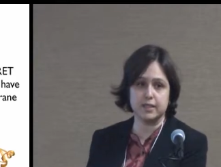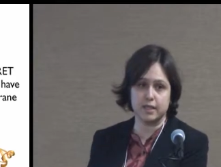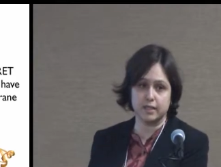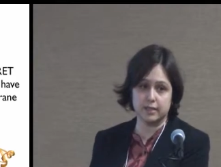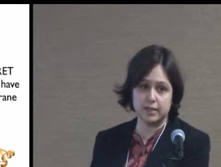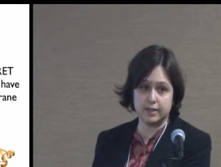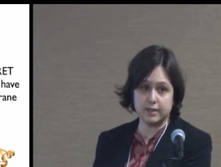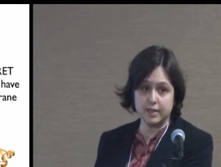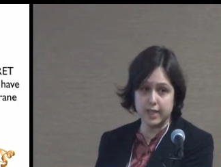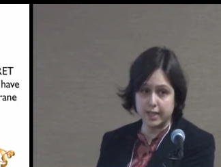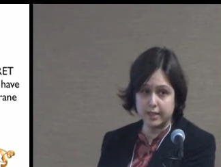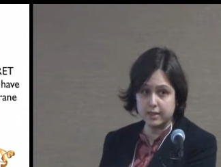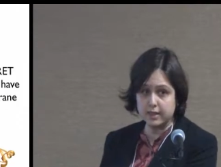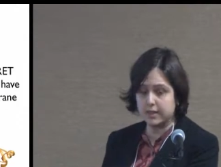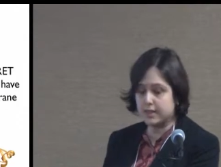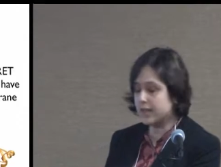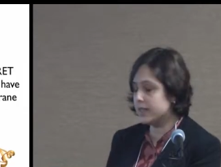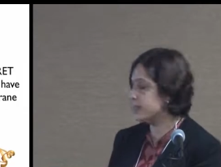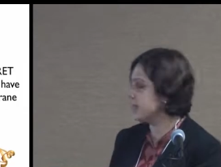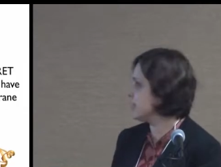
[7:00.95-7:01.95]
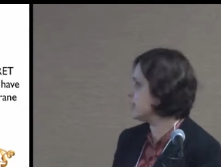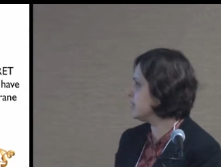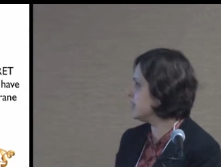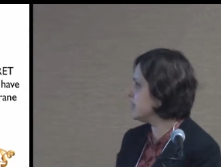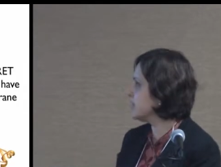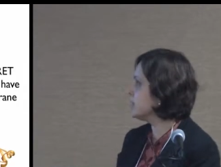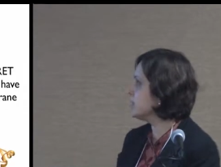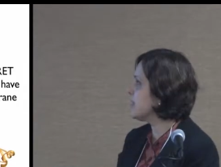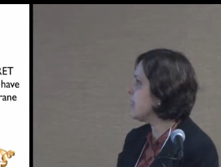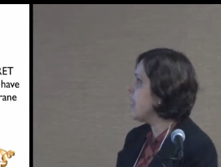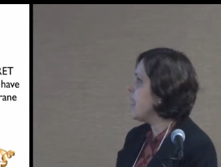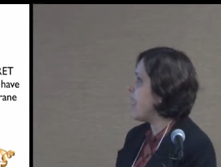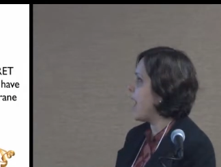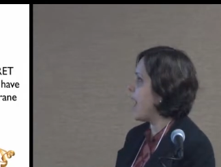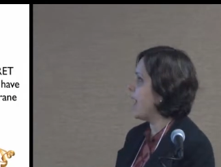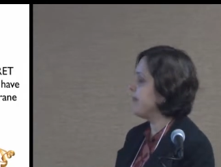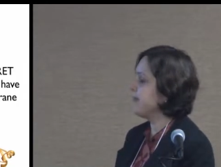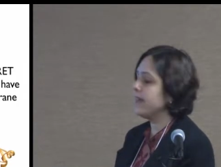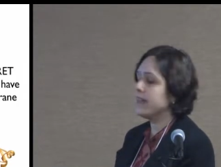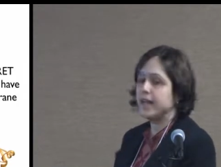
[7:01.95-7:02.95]
on the data that exists,
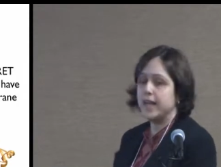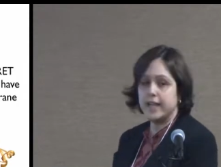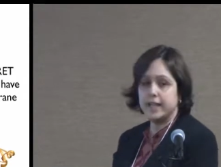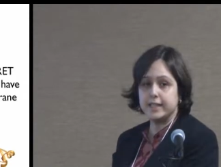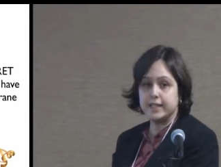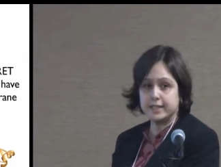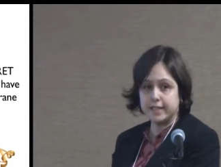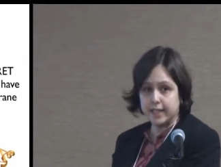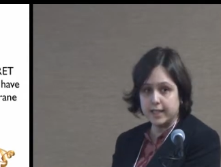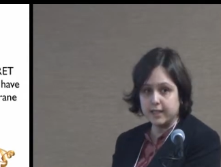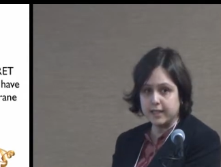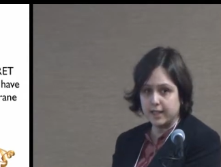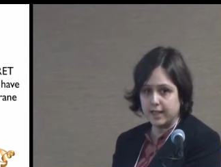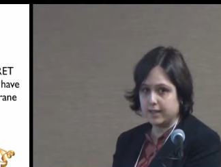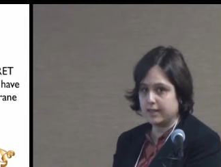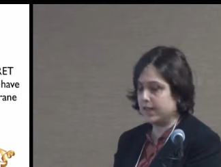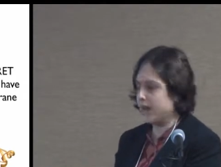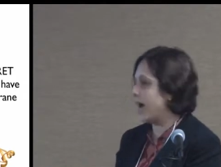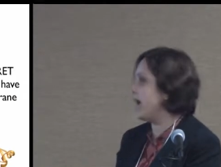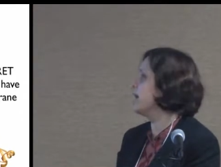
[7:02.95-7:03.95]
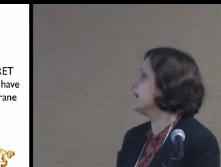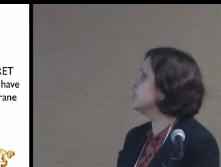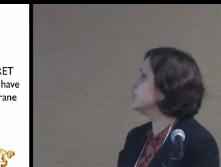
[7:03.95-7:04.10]
and they extended that